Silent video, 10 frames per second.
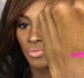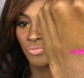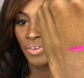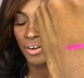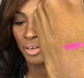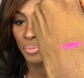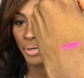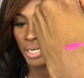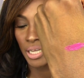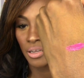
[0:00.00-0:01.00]
Very
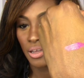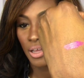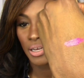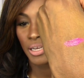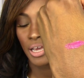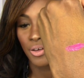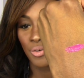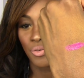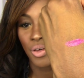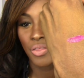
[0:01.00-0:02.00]
pretty.
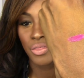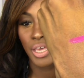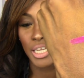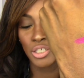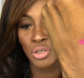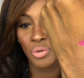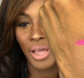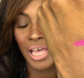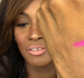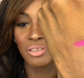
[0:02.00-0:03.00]
Now they do
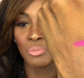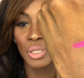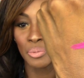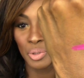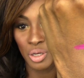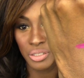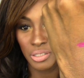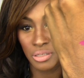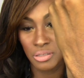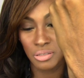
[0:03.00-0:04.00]
have some lip
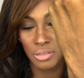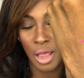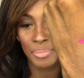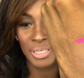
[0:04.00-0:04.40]
glosses,